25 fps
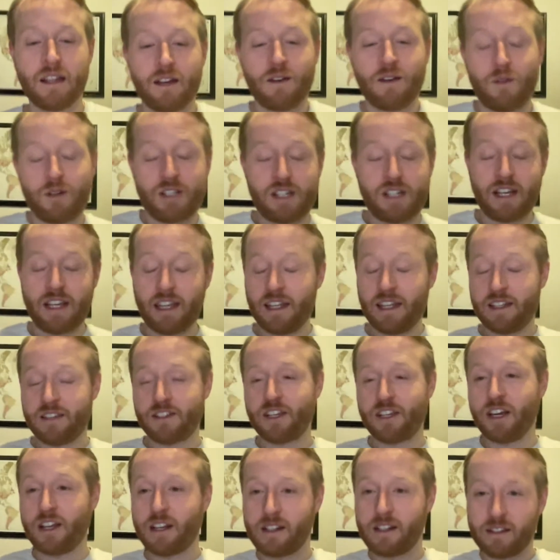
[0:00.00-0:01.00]
Which I think is
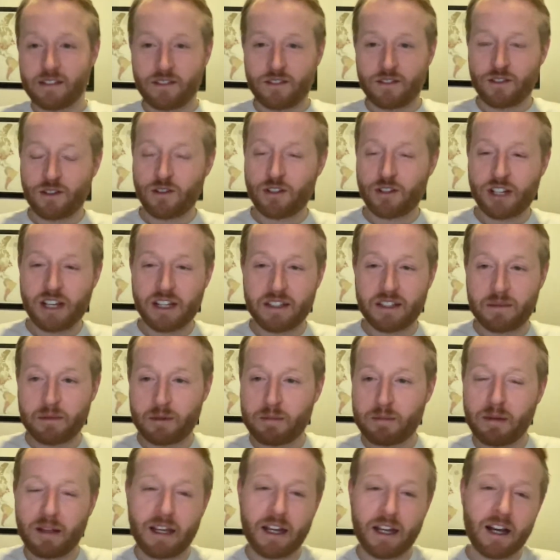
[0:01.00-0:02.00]
good because there's no chance I'll be
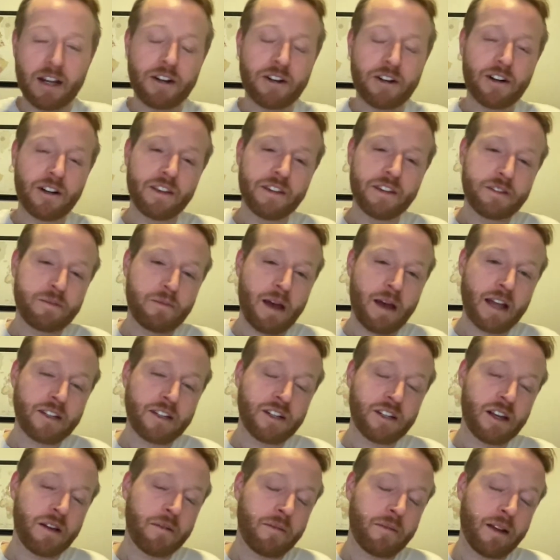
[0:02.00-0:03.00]
playing under on this
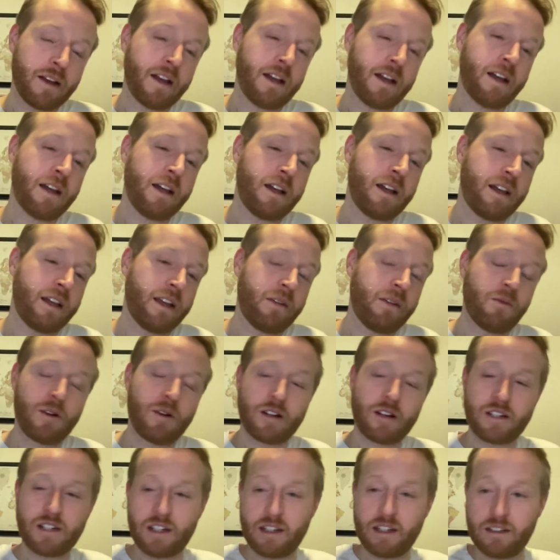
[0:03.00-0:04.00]
matchup and
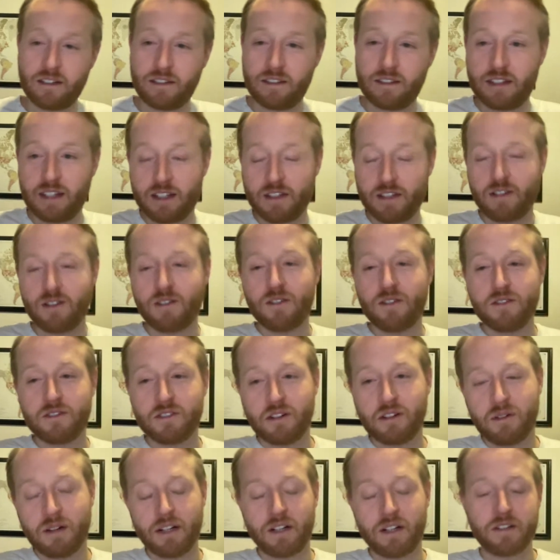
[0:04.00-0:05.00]
watching 6 goals
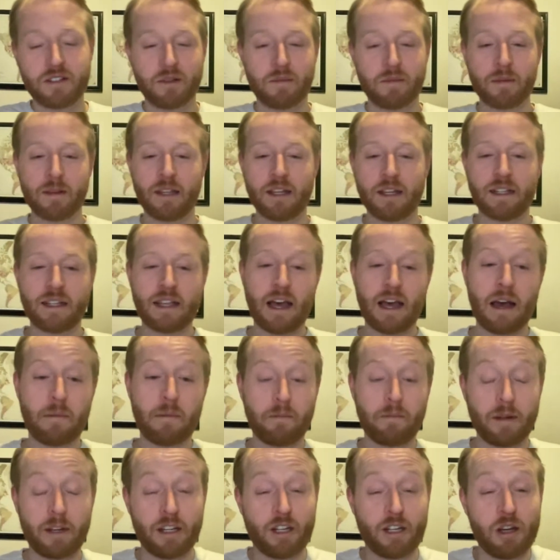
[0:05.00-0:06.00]
go in or something like that.
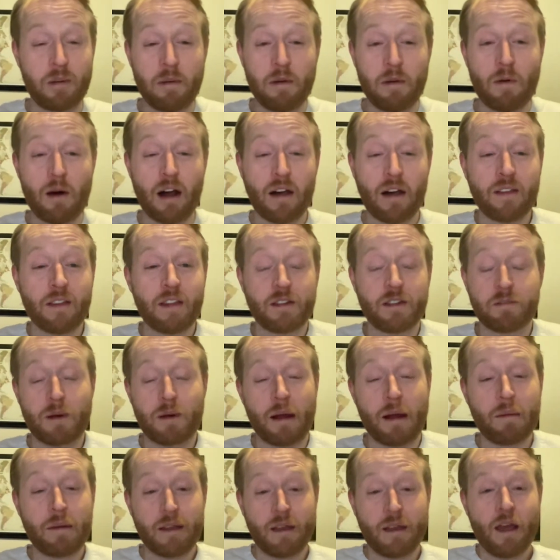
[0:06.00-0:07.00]
But it could be wild. There's
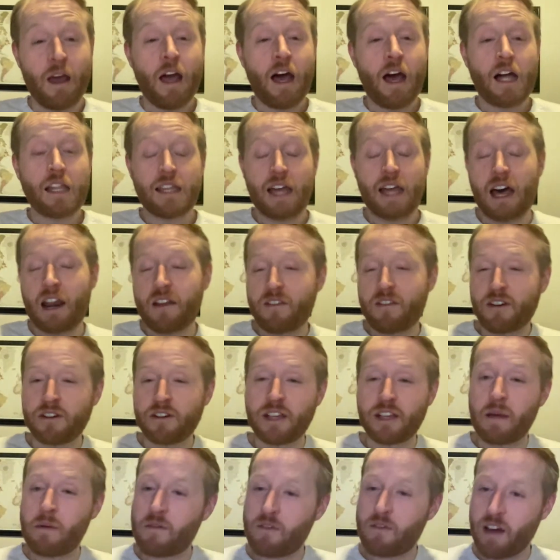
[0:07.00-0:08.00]
probably a lot of
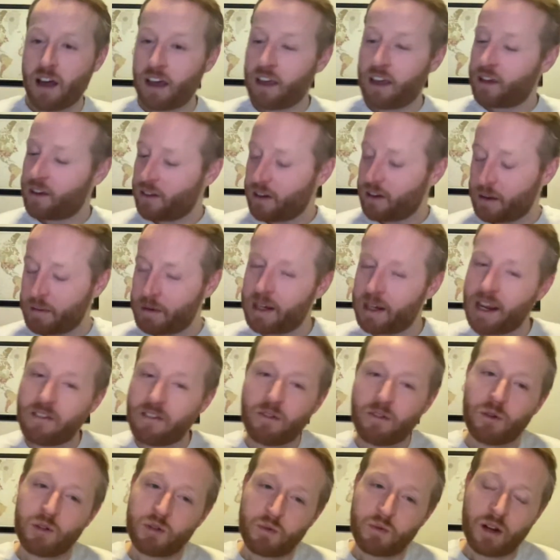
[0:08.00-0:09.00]
entertainment value. I mean,
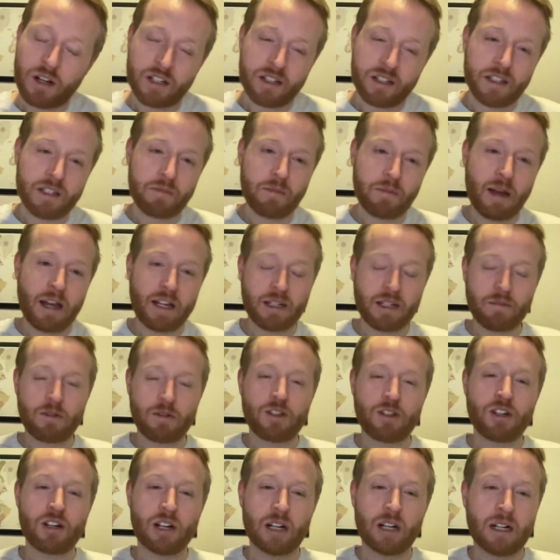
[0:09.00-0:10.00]
everyone's watching this match, I'm
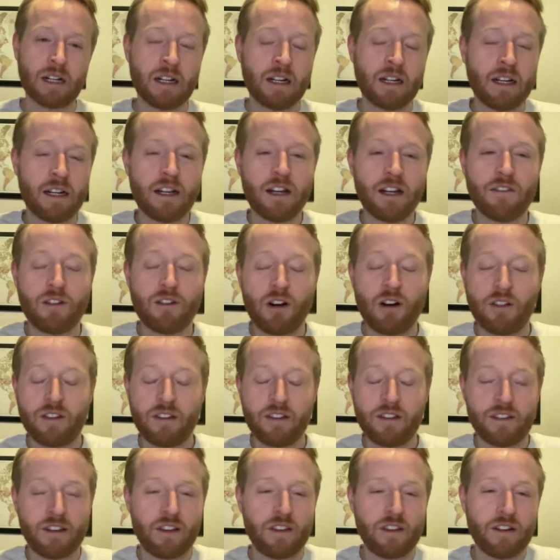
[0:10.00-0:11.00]
sure, of all
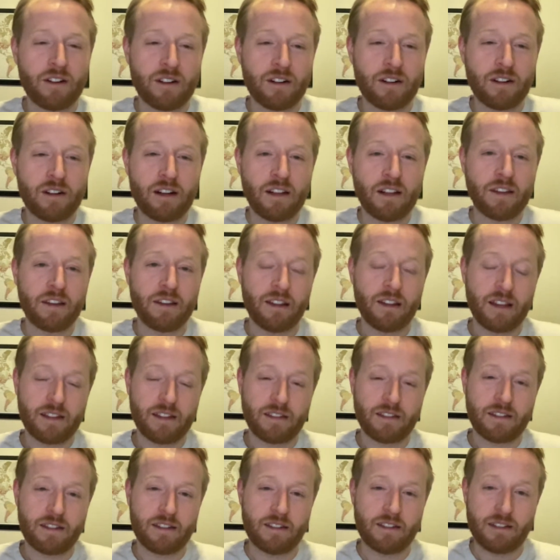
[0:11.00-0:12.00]
these other on the
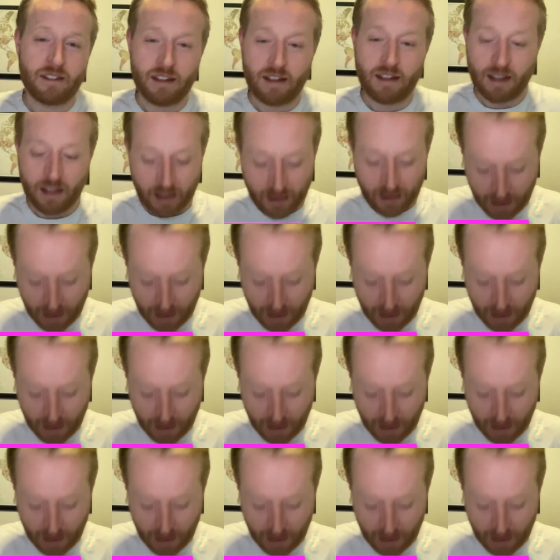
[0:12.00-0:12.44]
list because that